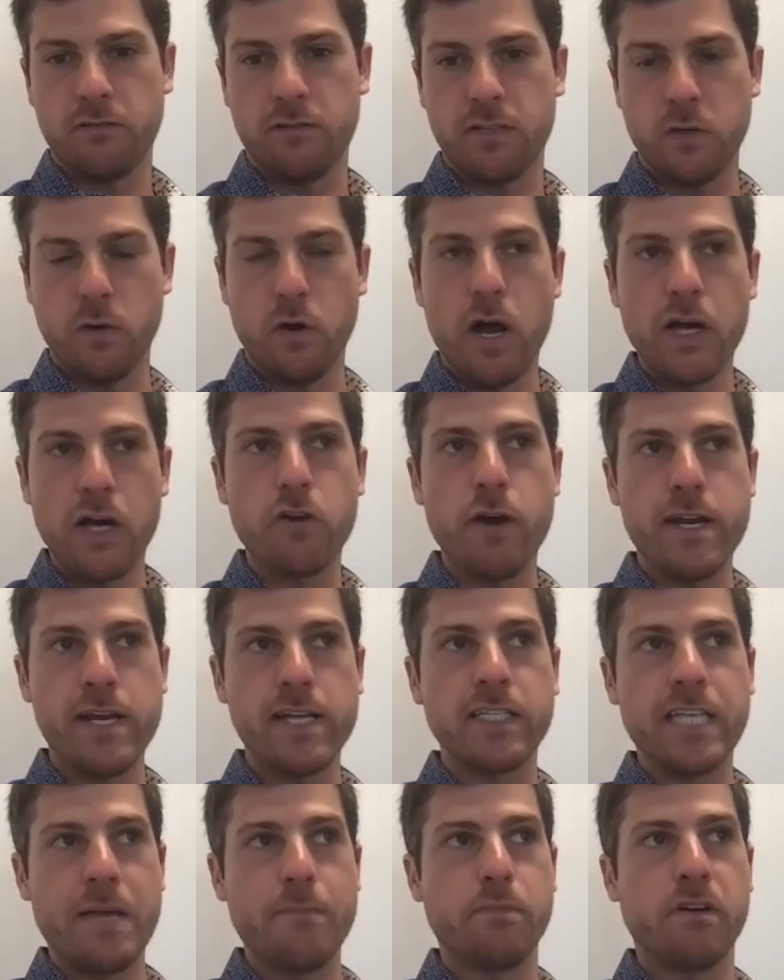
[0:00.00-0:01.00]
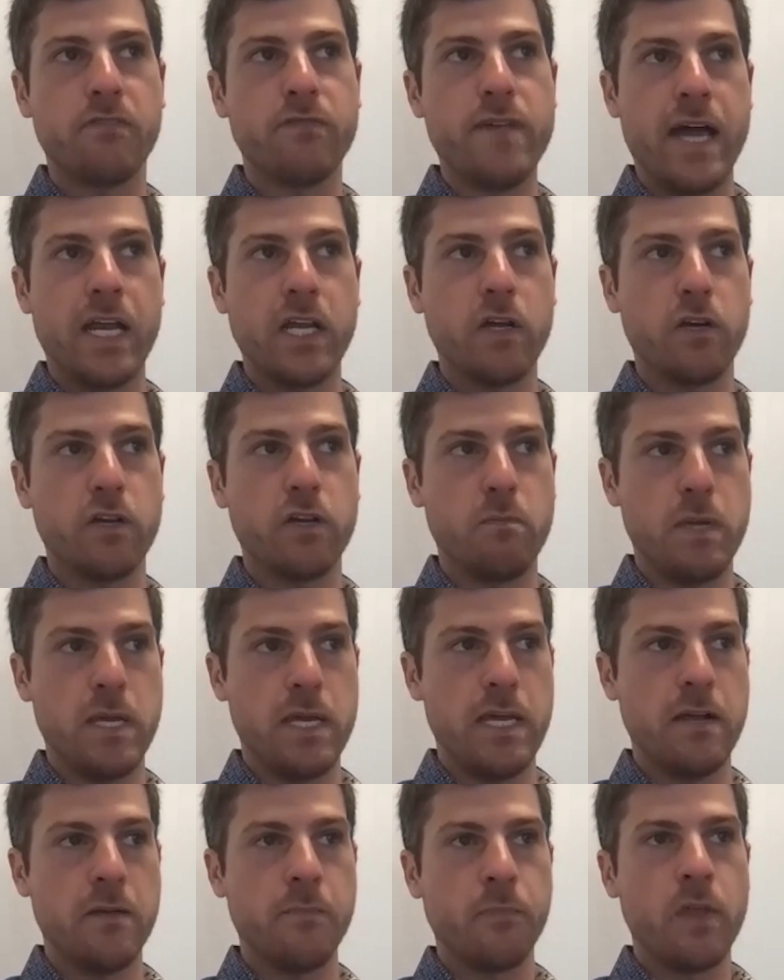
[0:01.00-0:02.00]
So a great example of that could
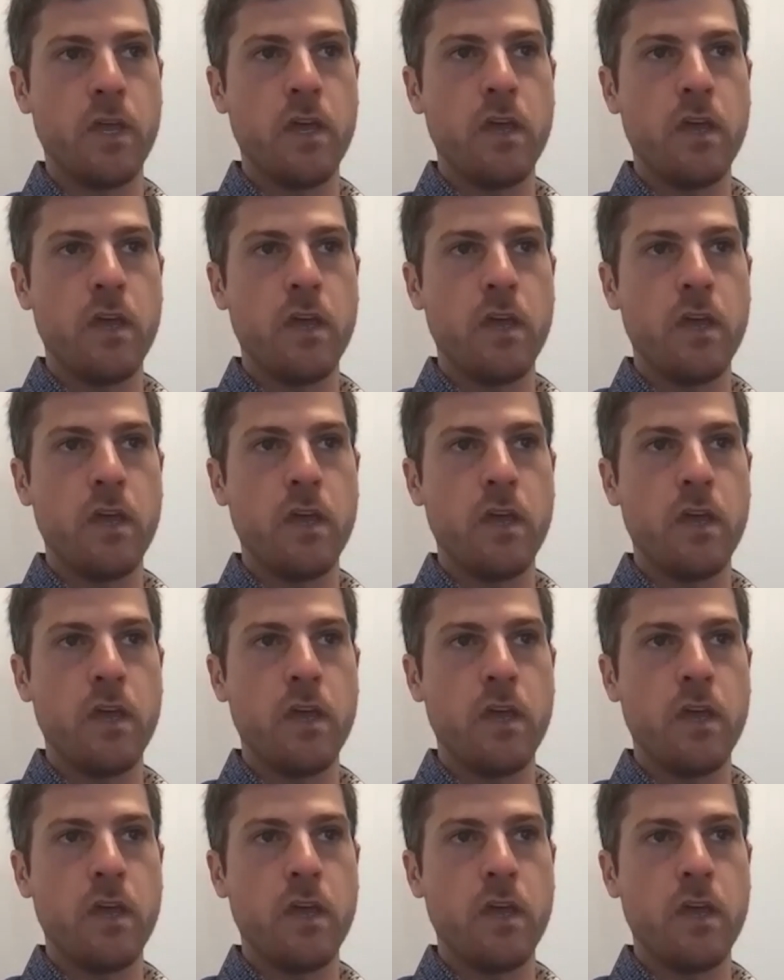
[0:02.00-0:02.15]
be